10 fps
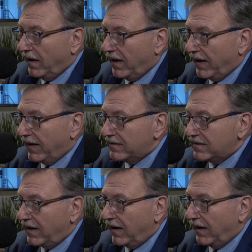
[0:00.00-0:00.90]
as
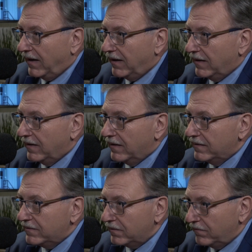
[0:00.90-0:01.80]
a
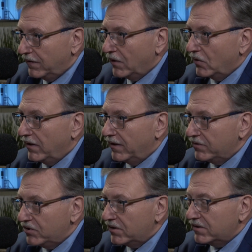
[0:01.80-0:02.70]

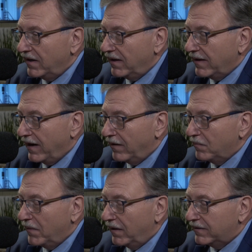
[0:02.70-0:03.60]
civilian just getting out of the
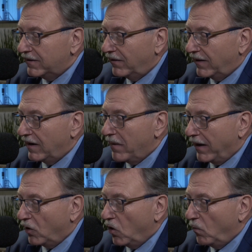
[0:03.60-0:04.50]
military and getting
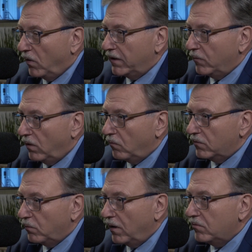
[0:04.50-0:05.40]
back home? What
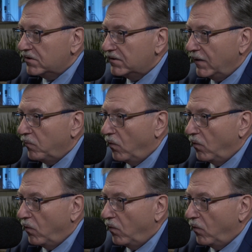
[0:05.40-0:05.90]
was step